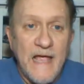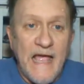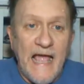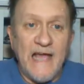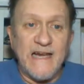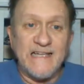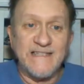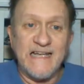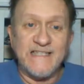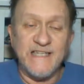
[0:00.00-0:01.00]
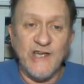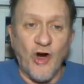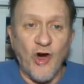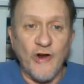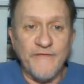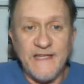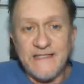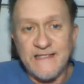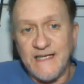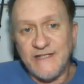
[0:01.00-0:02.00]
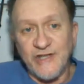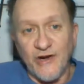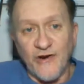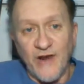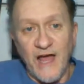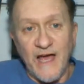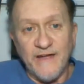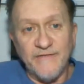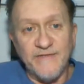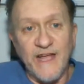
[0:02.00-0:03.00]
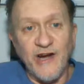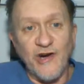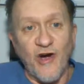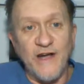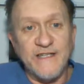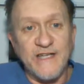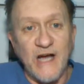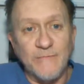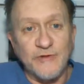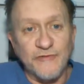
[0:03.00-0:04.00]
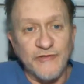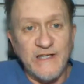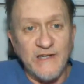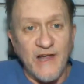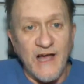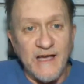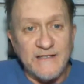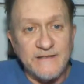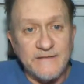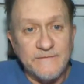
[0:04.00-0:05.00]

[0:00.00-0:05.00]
And as they see all of these things in our life, they're going to come to realize